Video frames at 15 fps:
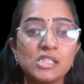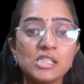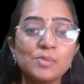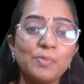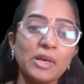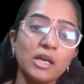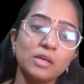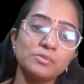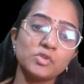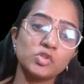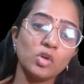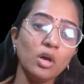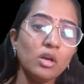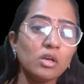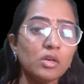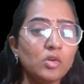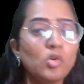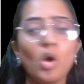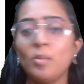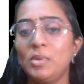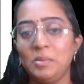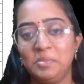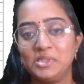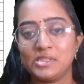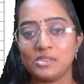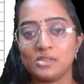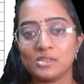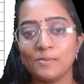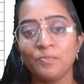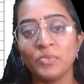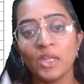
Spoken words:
This becomes your normal business.